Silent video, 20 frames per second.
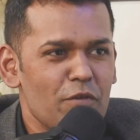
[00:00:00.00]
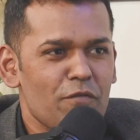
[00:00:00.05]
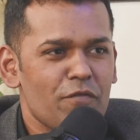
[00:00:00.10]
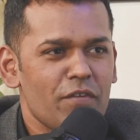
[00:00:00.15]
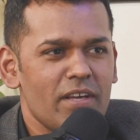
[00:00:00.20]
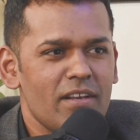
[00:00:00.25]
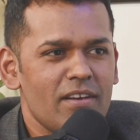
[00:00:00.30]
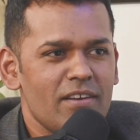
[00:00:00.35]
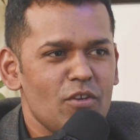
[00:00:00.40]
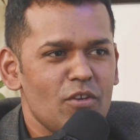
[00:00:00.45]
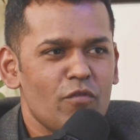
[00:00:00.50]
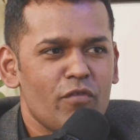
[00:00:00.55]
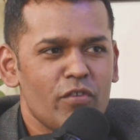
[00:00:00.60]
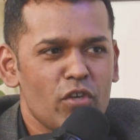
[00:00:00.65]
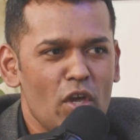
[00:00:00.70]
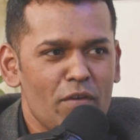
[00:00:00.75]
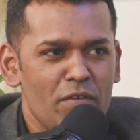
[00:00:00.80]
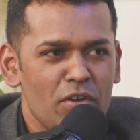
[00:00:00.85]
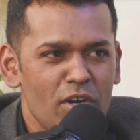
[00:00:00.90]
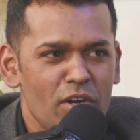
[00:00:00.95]
you feel?
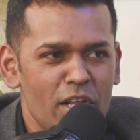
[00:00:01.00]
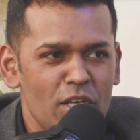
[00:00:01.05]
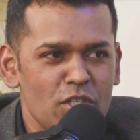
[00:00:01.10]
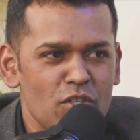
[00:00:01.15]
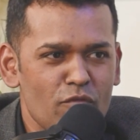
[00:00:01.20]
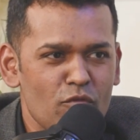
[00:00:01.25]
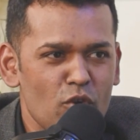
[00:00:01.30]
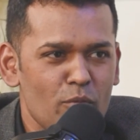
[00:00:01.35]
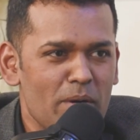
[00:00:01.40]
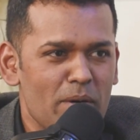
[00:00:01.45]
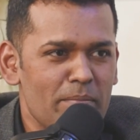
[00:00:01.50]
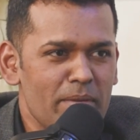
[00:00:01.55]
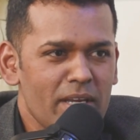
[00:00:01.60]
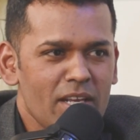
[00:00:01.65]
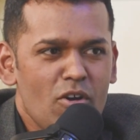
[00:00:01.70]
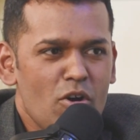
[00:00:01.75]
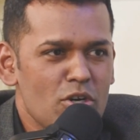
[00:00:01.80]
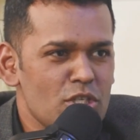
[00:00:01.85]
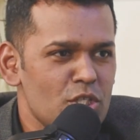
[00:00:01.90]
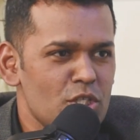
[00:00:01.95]
You have a release of
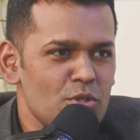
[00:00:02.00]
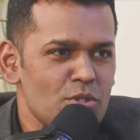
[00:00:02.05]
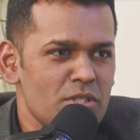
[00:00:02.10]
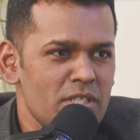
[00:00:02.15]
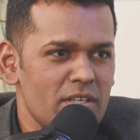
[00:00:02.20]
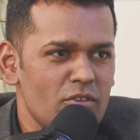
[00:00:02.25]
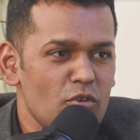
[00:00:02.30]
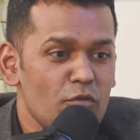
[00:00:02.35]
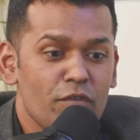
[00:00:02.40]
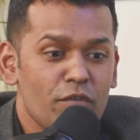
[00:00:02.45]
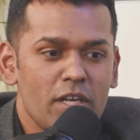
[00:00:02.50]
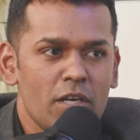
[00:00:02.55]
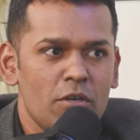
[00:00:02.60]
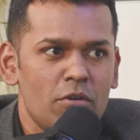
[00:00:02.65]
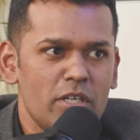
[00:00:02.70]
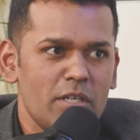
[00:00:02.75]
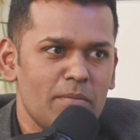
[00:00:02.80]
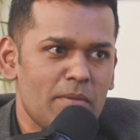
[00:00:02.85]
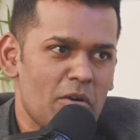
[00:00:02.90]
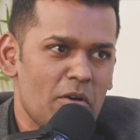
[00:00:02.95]
dopamine, oxytocin. You feel
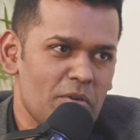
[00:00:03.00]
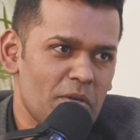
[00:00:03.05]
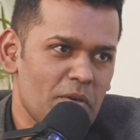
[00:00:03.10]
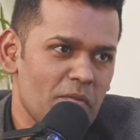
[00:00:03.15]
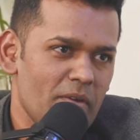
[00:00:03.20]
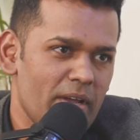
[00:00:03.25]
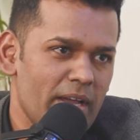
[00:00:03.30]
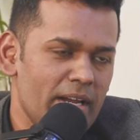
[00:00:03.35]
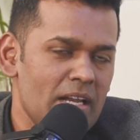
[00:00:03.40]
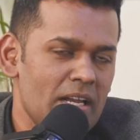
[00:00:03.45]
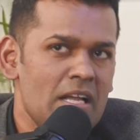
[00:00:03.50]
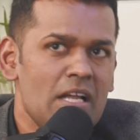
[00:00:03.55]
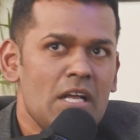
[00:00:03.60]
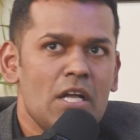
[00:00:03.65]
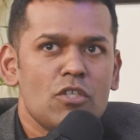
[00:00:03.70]
good about it, right?